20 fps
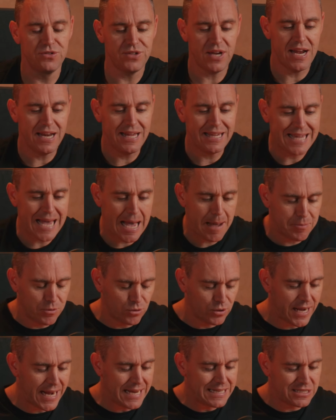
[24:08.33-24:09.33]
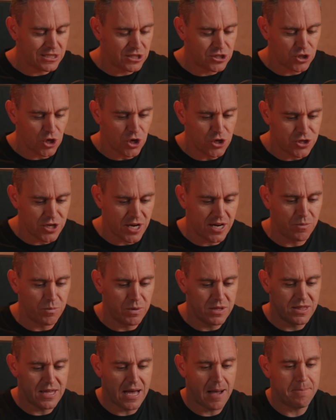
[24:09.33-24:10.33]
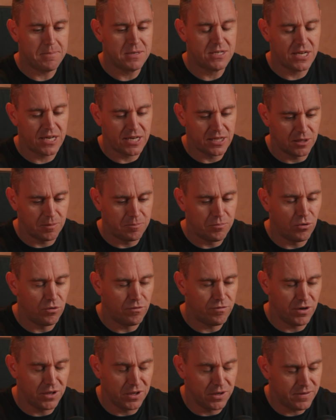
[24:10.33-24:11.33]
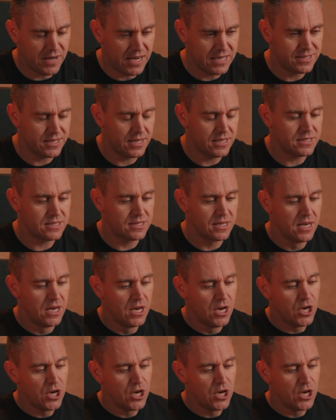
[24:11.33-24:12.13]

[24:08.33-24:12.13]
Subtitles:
any capital gains associated with that particular portfolio of assets,